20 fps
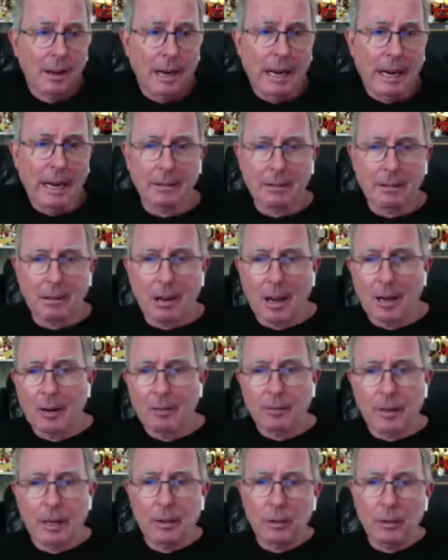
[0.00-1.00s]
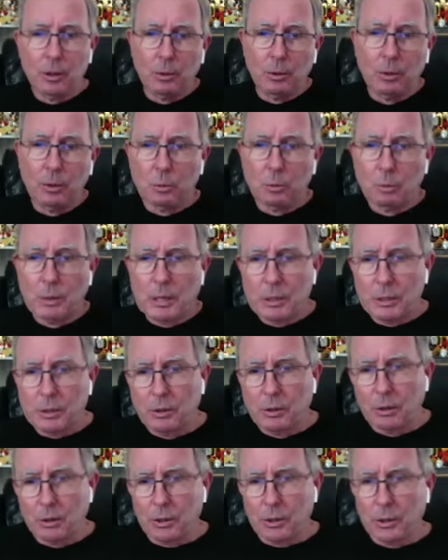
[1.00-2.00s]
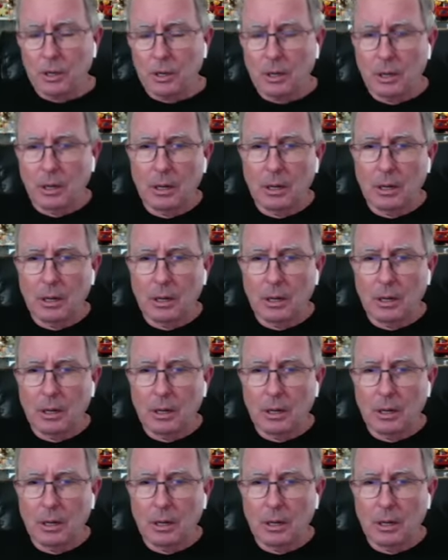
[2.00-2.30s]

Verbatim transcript: and kind of in doing the research.